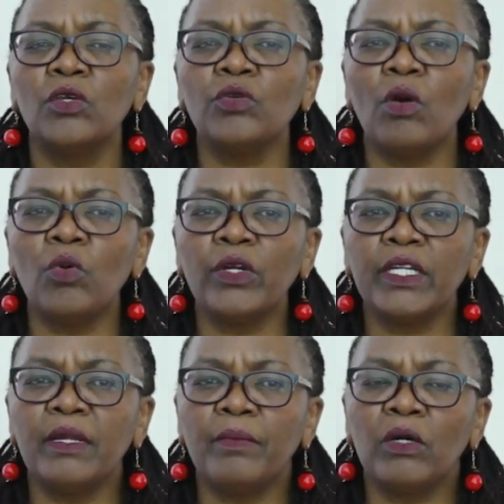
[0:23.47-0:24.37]
You are
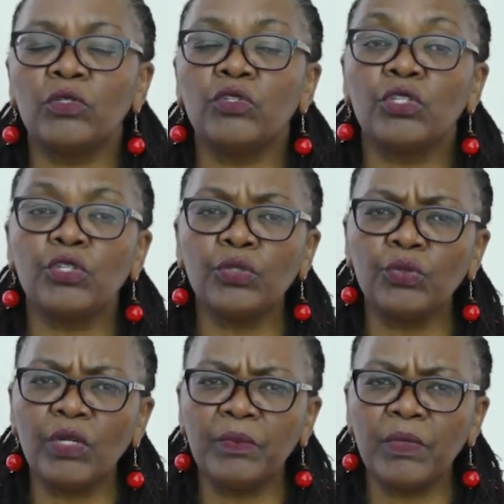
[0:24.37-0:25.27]
worried about your
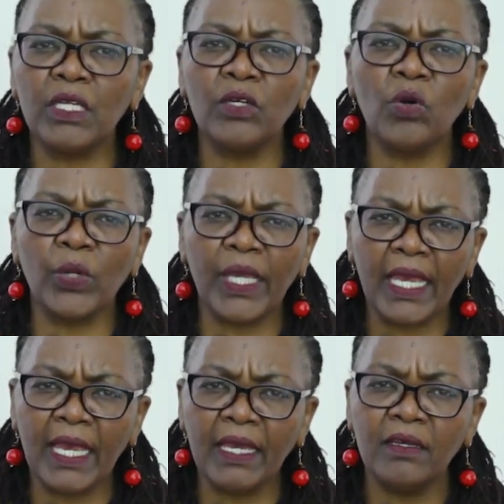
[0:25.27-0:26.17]
children being
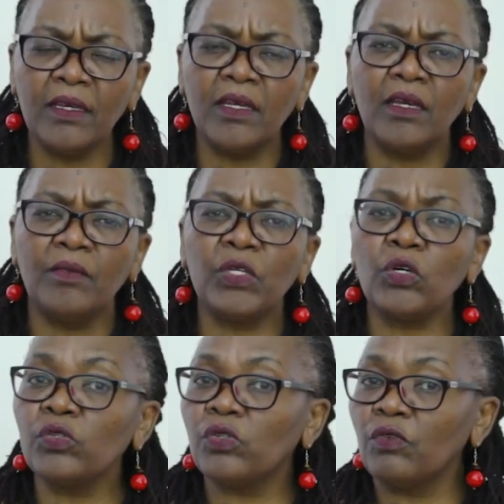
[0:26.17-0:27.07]
okay
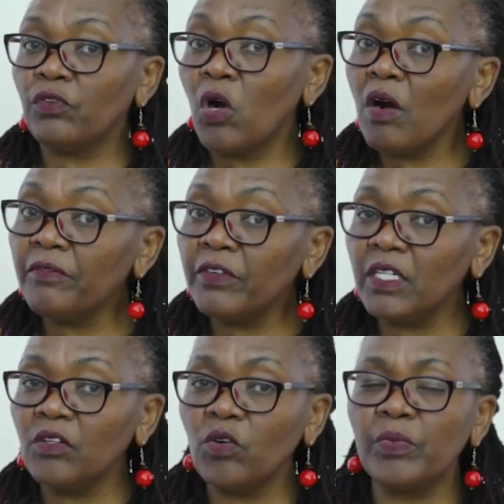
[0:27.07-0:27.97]
because of
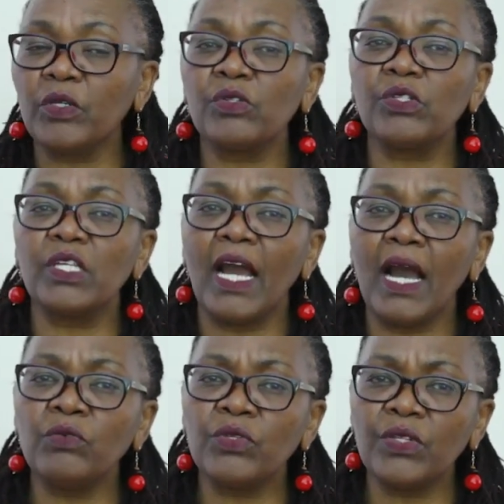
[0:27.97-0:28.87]
COVID, or because they are
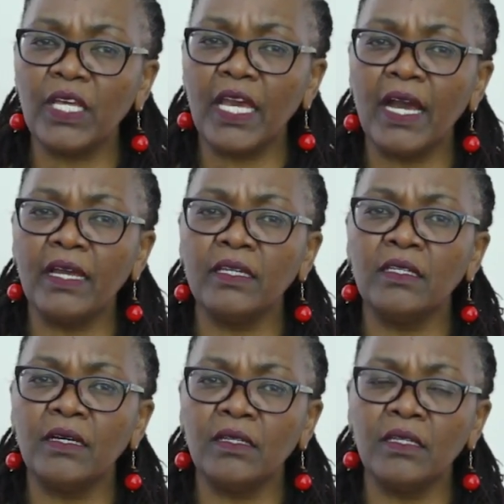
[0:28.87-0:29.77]
out there
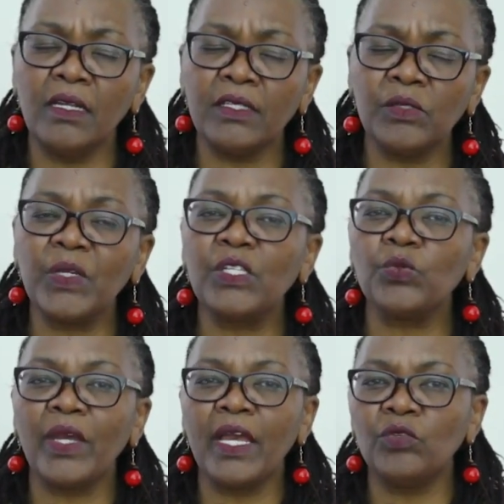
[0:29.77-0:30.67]
in a space
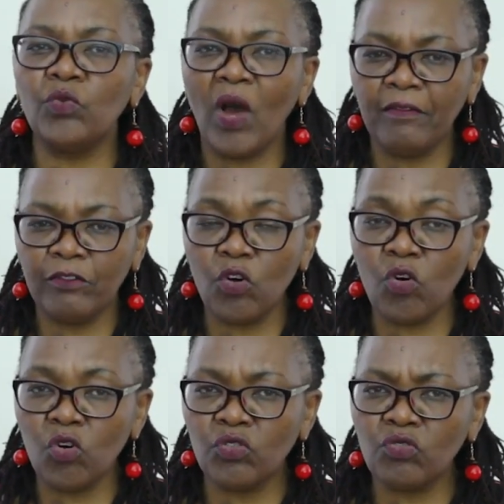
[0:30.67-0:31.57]
where you have no
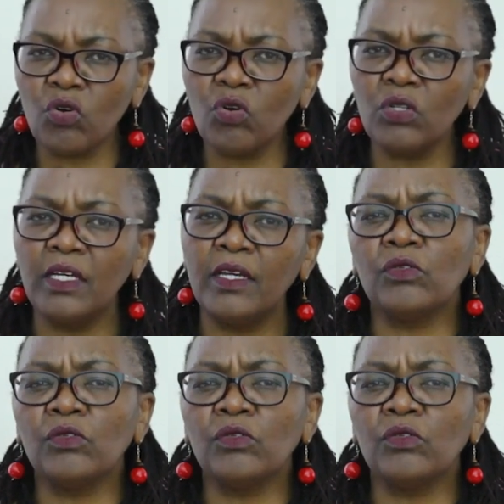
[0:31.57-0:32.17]
control.